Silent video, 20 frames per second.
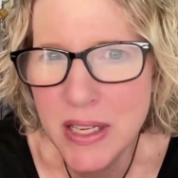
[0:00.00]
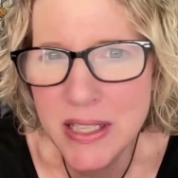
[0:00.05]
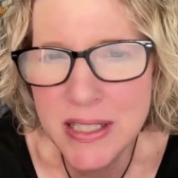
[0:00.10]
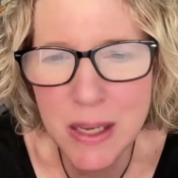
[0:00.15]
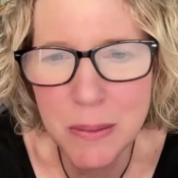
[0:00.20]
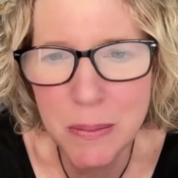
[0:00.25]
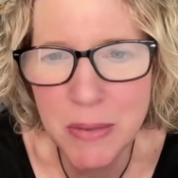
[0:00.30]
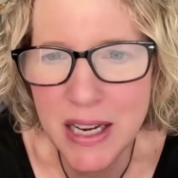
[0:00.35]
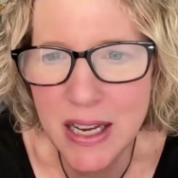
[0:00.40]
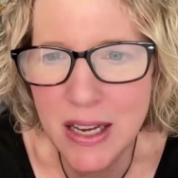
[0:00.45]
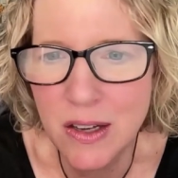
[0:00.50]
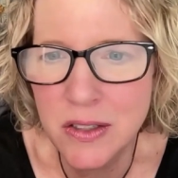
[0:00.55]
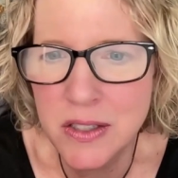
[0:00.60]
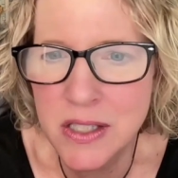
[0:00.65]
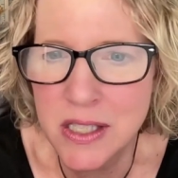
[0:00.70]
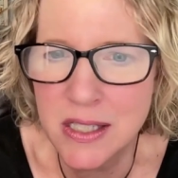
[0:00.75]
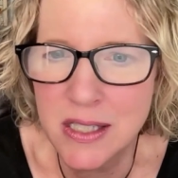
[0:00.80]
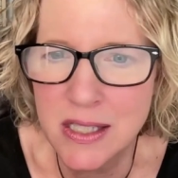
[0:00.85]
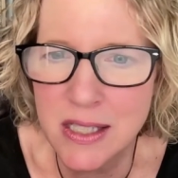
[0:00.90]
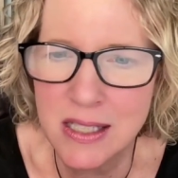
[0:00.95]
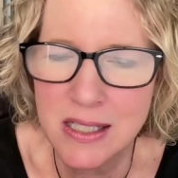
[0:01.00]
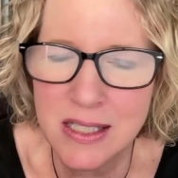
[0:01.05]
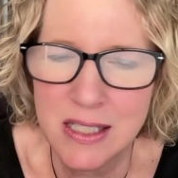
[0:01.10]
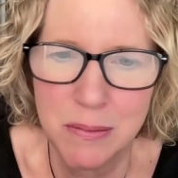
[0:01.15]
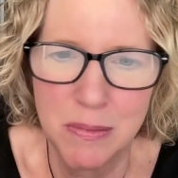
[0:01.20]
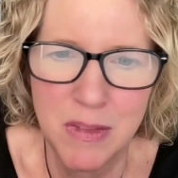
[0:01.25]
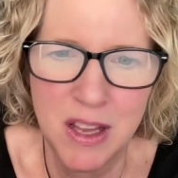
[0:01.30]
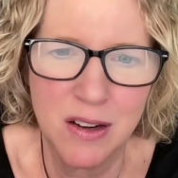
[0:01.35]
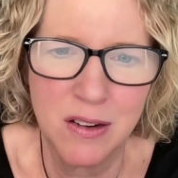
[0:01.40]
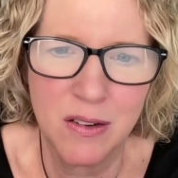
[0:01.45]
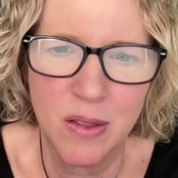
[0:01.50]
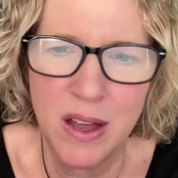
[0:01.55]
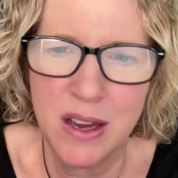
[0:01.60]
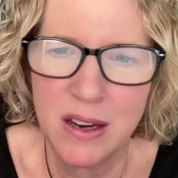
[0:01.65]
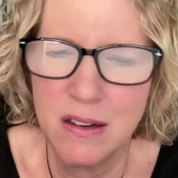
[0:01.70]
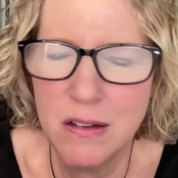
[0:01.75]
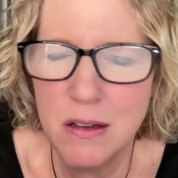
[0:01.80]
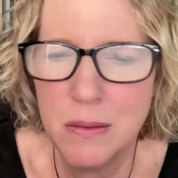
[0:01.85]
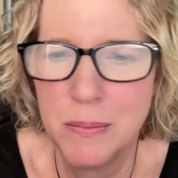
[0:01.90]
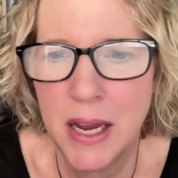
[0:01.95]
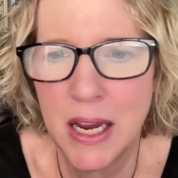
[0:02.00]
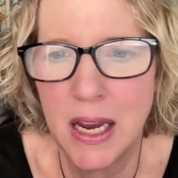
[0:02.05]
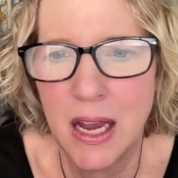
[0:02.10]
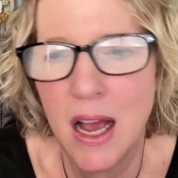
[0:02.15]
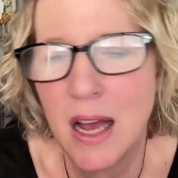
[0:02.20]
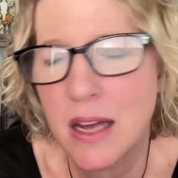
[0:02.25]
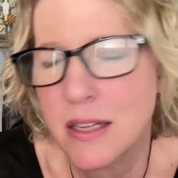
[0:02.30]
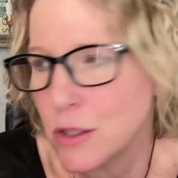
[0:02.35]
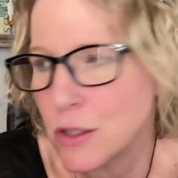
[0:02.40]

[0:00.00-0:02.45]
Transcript: somebody else's system that you're like, oh my God,